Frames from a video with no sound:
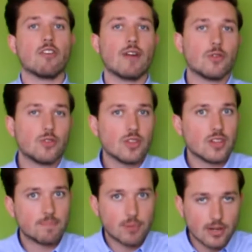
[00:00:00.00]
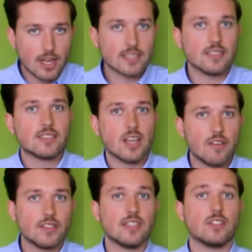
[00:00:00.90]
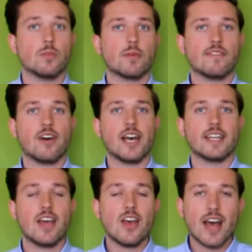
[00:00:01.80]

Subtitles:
around the products and services you provide,